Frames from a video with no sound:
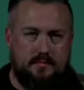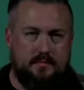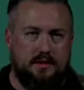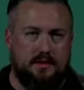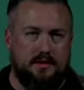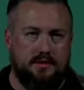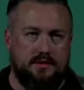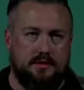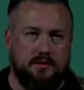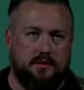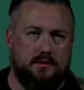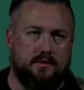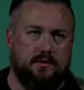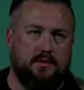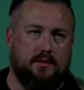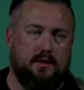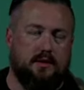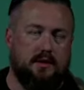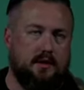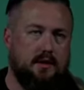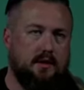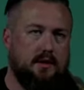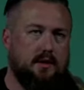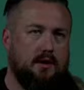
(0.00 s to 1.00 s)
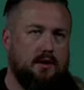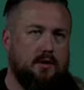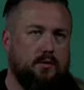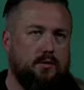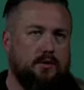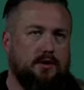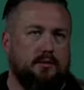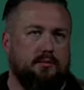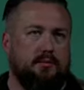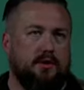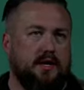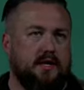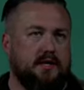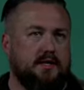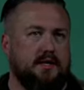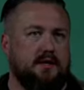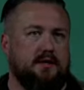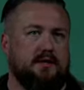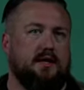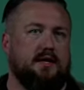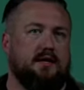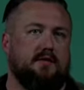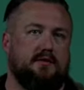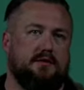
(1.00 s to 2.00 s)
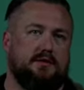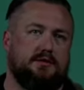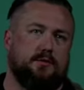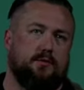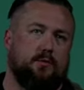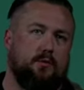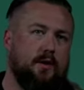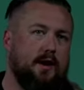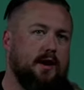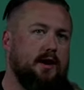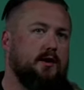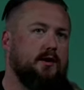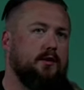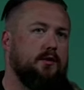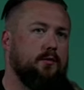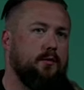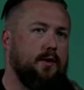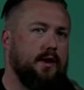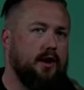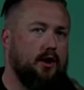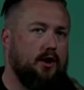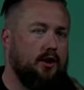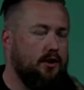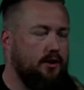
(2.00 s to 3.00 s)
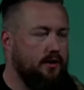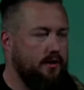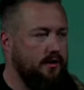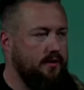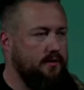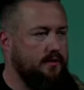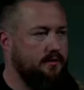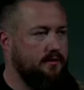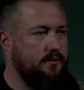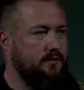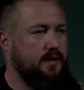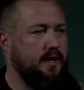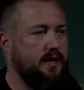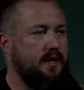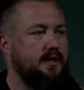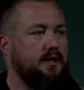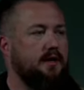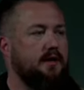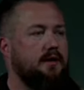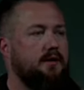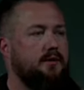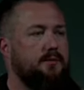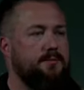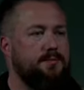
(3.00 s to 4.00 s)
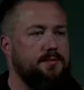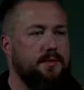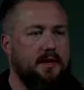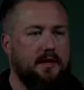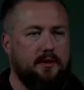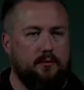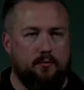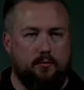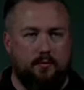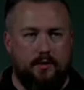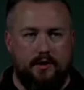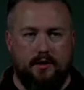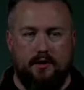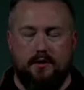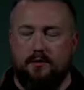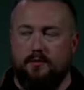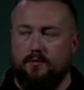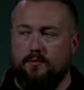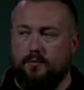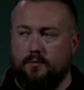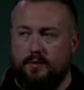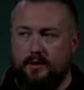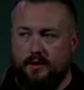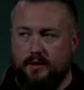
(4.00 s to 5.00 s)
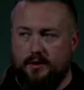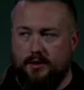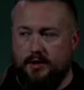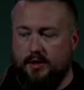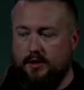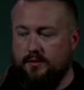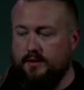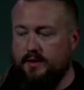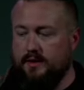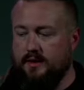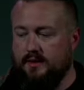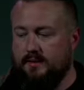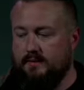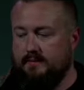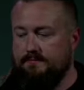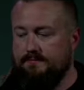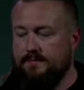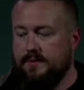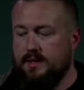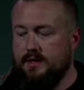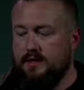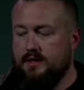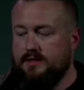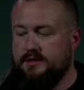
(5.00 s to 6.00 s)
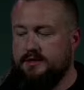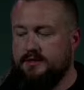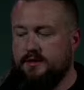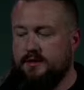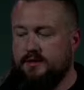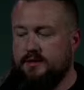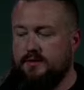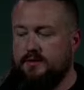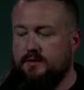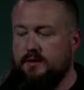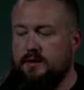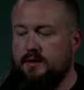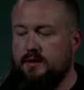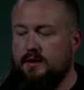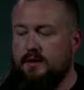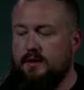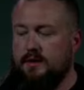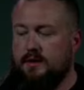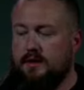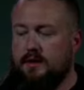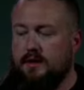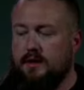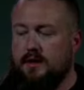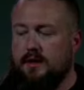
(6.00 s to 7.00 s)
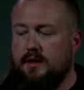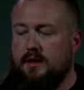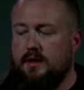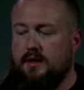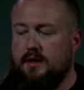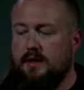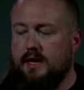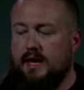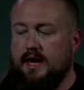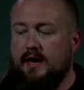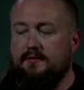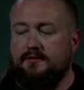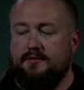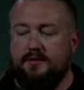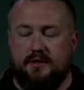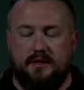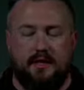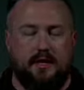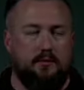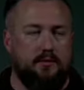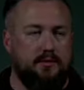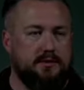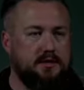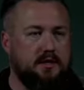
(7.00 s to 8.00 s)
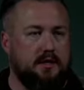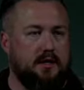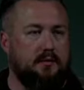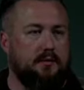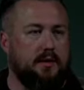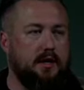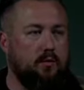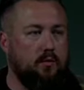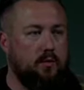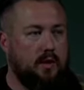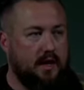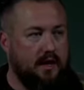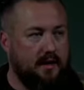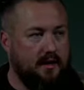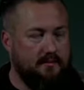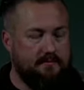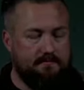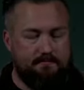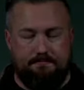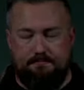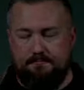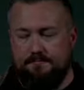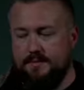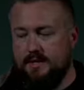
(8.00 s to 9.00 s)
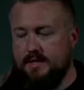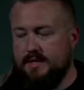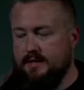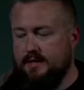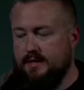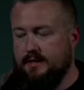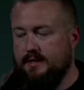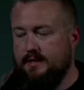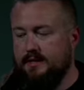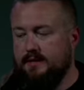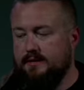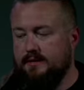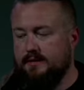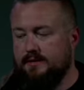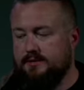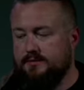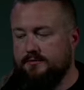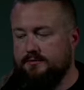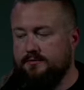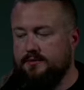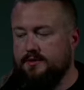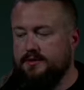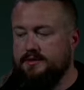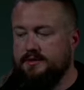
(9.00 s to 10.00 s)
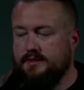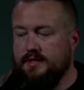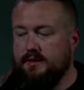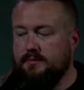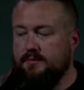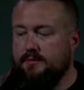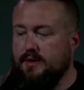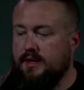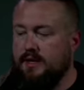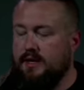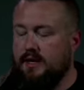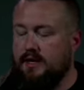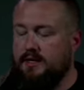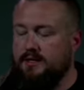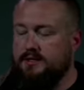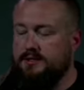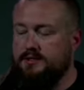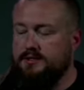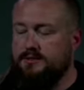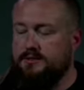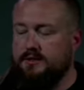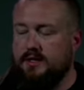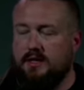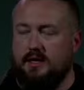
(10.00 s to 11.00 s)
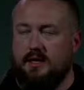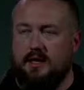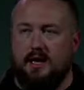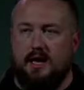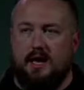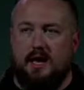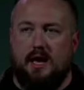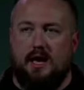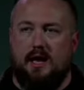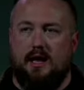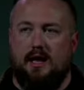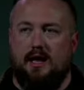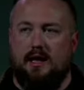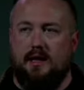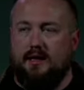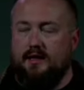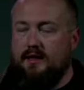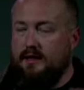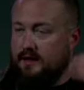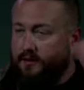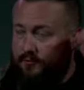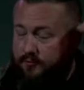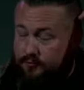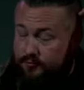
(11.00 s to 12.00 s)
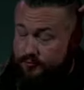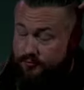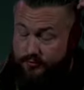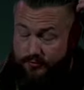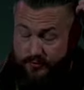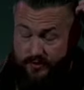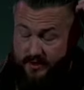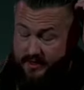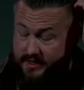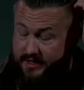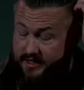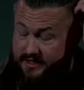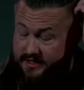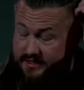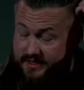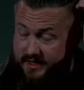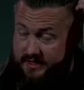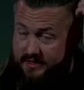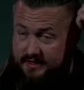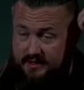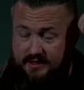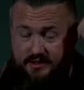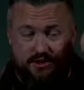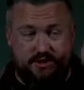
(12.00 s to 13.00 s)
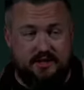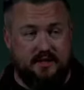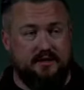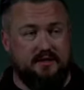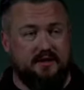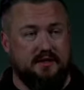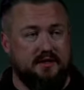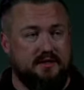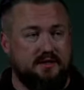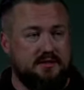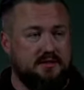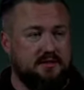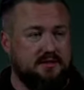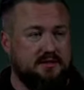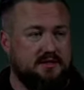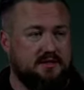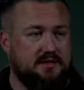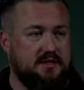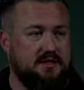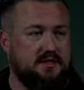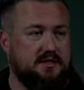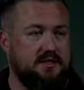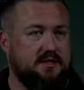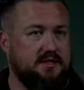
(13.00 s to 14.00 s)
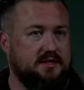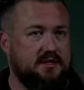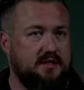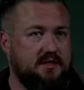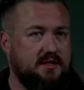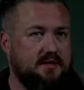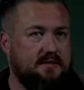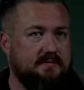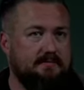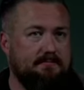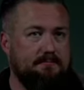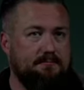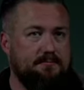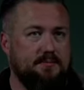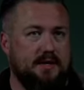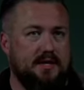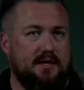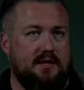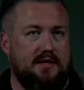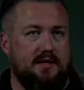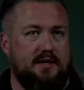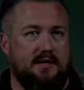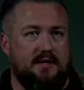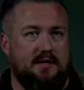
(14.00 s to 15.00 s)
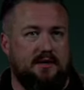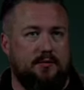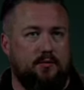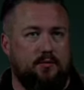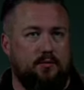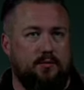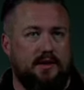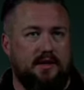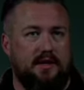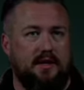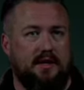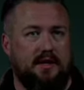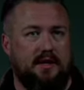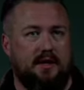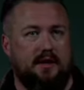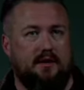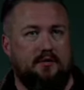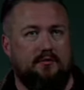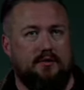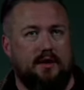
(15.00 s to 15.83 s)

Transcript: So, we're going to break it down kind of into where we are right now and where we are going. So, uh, after that, we'll talk about why. And so first up, I just, I really excited to share this statistic. Uh, we have,